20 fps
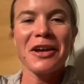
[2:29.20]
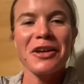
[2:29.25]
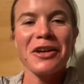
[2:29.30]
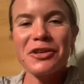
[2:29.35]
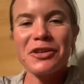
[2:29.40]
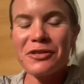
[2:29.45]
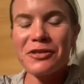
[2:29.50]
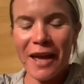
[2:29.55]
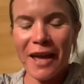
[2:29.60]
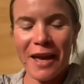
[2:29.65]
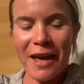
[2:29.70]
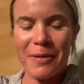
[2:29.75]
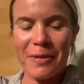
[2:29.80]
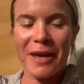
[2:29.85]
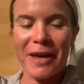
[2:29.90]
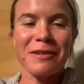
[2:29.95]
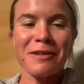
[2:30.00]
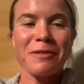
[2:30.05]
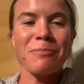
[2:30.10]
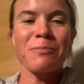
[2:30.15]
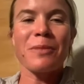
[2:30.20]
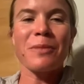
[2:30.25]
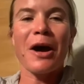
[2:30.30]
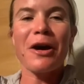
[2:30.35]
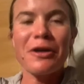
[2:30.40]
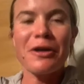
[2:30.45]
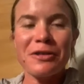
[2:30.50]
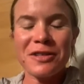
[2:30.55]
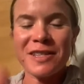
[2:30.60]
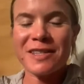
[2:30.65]
you name it. Some
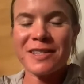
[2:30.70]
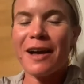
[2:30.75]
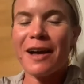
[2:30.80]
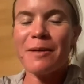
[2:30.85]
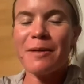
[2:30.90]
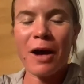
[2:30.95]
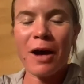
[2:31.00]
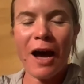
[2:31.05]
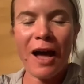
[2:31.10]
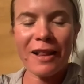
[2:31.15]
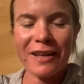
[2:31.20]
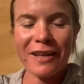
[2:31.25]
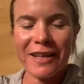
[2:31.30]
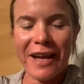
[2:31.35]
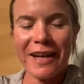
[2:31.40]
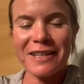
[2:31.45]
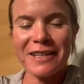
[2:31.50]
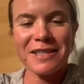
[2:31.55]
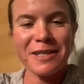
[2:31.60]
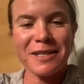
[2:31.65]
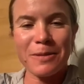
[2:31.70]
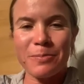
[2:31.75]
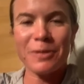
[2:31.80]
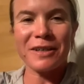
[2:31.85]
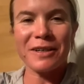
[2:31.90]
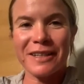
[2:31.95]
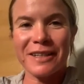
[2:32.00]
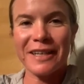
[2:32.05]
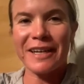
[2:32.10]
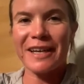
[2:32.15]
holidays,
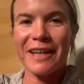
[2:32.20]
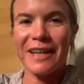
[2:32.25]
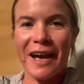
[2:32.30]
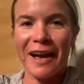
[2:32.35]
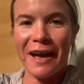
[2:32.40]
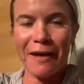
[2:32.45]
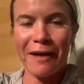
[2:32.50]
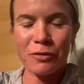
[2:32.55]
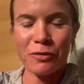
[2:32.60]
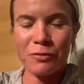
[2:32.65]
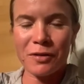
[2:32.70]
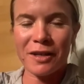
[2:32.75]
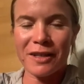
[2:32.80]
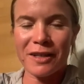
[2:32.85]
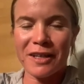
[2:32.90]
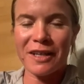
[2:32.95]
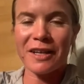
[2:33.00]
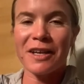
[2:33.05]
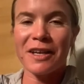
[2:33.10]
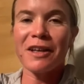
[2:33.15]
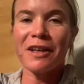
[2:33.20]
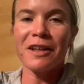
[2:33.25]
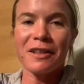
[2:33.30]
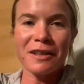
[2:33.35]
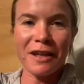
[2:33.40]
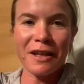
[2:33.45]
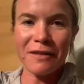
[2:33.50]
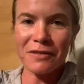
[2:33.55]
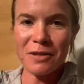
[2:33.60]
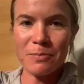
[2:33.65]
typically I have a really
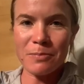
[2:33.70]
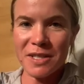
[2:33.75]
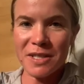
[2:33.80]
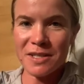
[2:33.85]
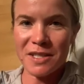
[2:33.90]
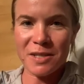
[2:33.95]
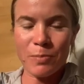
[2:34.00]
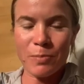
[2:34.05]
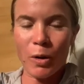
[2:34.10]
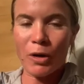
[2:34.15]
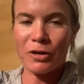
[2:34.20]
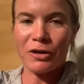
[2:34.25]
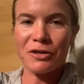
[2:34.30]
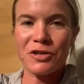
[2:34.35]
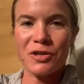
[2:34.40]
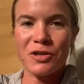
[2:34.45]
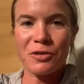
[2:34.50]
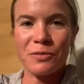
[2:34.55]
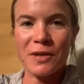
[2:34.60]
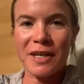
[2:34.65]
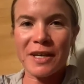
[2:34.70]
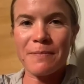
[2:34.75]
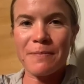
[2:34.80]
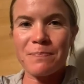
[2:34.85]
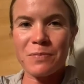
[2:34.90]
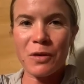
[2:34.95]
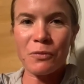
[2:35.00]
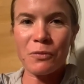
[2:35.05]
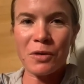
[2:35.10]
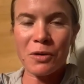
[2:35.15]
lovely business partner. So we
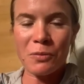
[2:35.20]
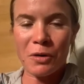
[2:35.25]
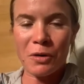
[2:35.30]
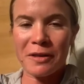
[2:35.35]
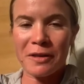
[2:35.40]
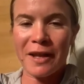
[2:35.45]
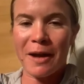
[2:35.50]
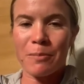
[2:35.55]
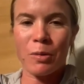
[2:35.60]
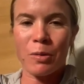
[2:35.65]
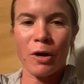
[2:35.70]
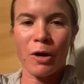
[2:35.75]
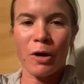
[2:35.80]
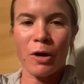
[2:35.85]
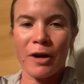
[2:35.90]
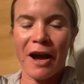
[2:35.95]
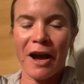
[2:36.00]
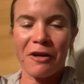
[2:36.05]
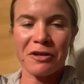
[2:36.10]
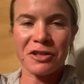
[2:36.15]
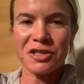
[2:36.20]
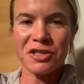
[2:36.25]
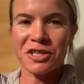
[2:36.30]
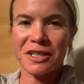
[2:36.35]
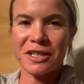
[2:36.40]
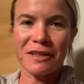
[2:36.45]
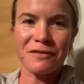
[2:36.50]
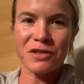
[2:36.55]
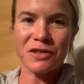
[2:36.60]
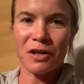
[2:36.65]
work that part out because
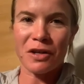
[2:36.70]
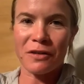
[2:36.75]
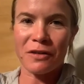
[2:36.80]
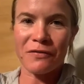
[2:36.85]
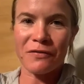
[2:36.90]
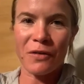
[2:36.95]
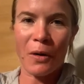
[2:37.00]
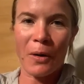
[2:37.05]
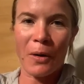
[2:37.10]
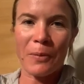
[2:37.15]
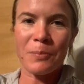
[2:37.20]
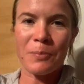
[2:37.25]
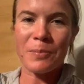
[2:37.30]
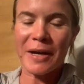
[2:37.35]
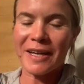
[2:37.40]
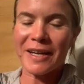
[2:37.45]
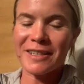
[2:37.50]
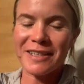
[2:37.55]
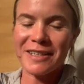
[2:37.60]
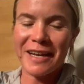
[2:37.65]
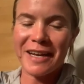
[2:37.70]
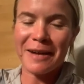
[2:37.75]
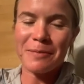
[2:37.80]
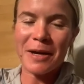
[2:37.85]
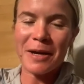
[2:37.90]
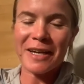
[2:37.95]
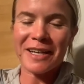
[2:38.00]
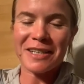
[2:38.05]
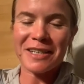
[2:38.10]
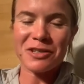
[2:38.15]
she lives on the farm. But yeah,
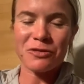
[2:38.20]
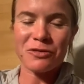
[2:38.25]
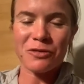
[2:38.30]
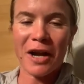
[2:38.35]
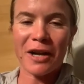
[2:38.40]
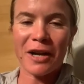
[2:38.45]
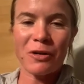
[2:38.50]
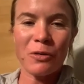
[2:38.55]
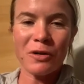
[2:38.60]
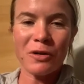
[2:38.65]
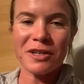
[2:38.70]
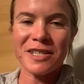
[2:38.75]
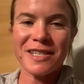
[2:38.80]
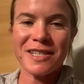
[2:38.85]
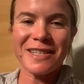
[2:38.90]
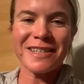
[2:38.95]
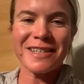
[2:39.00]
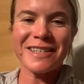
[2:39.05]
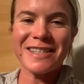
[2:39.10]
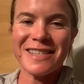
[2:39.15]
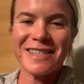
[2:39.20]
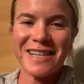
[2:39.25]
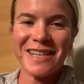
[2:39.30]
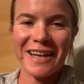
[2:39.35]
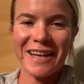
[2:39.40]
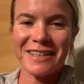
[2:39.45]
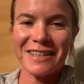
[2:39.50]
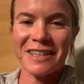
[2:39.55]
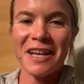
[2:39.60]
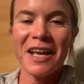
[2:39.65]
I get to ride horses
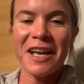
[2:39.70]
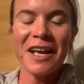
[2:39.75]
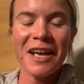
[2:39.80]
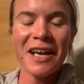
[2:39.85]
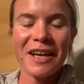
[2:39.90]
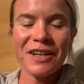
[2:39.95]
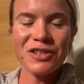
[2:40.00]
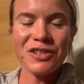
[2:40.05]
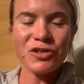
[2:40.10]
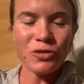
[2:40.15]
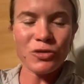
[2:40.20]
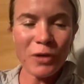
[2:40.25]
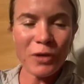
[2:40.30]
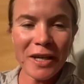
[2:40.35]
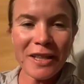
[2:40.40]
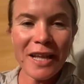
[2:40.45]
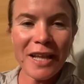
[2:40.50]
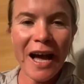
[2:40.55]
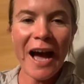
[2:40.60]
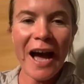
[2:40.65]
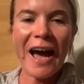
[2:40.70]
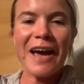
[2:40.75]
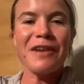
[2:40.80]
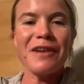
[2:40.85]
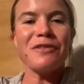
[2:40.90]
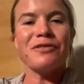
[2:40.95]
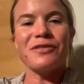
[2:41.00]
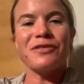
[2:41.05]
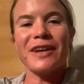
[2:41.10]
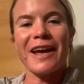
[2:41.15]
and enjoy
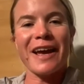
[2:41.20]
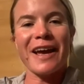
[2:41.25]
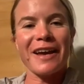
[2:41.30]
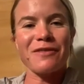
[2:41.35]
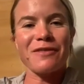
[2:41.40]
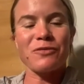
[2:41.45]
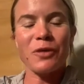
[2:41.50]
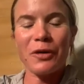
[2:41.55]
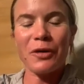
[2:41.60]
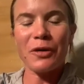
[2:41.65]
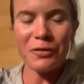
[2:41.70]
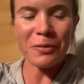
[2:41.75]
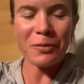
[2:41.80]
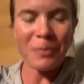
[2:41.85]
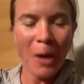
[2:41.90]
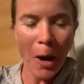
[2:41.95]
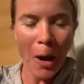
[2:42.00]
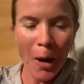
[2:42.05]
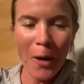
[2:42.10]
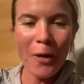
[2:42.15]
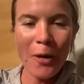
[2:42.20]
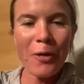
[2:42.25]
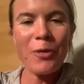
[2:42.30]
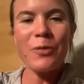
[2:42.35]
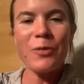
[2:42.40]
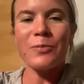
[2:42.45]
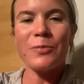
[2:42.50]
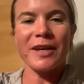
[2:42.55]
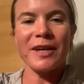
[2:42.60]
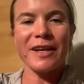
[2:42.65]
life and work from
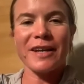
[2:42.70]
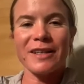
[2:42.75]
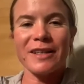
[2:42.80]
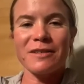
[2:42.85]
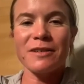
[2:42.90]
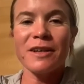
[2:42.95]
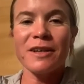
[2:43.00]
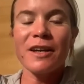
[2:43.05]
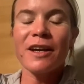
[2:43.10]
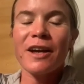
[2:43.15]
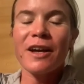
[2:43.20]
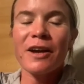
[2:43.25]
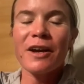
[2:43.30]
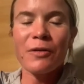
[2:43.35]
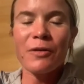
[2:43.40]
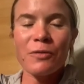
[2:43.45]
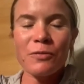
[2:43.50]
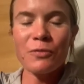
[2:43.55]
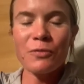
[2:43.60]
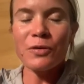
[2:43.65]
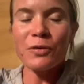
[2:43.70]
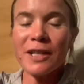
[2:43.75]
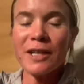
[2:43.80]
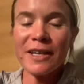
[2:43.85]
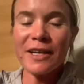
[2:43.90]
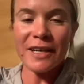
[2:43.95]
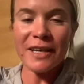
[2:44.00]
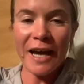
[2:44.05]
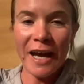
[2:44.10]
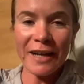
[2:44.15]
home and really